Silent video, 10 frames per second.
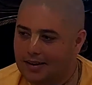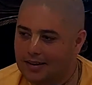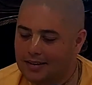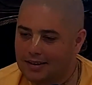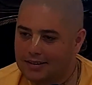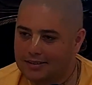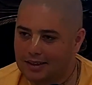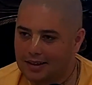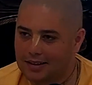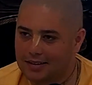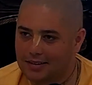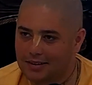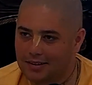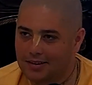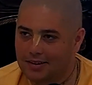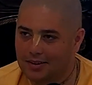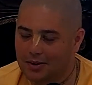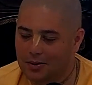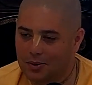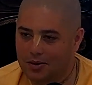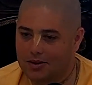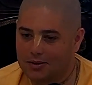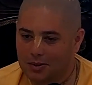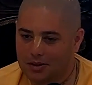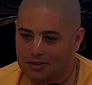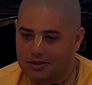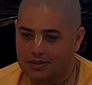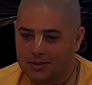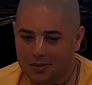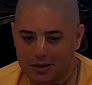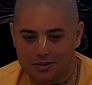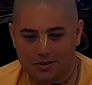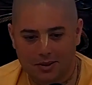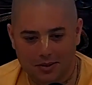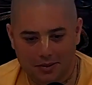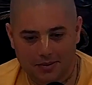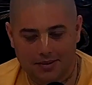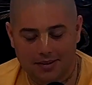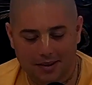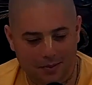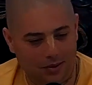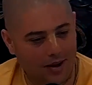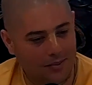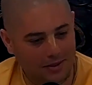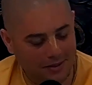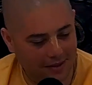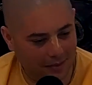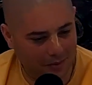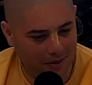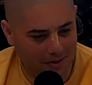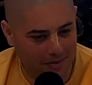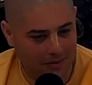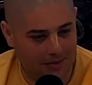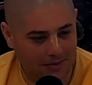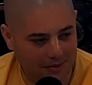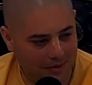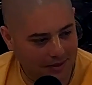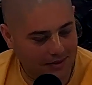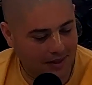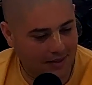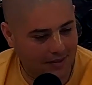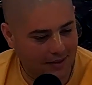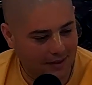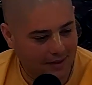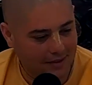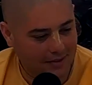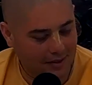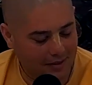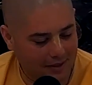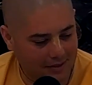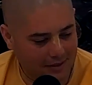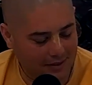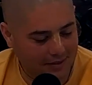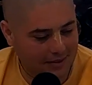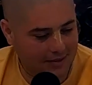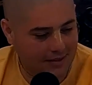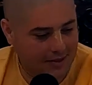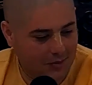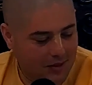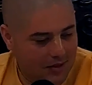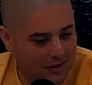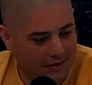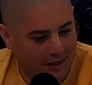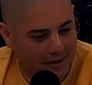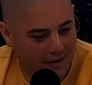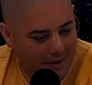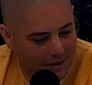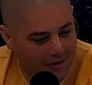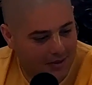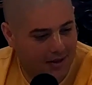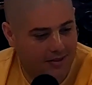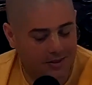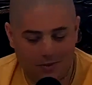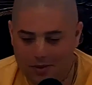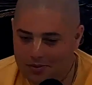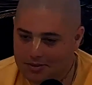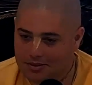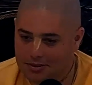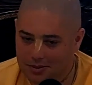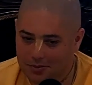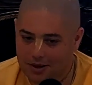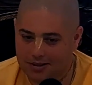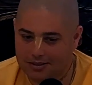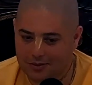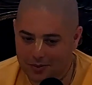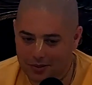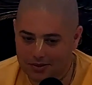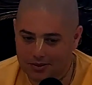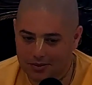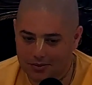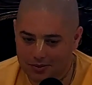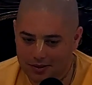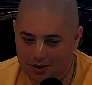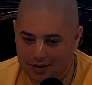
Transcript: And then he said, according to our system also, uh, Brahmins are not punishable. So he said, so I guess he, he says, well, it looks like our Krishna conscious movement is just comprised of a bunch of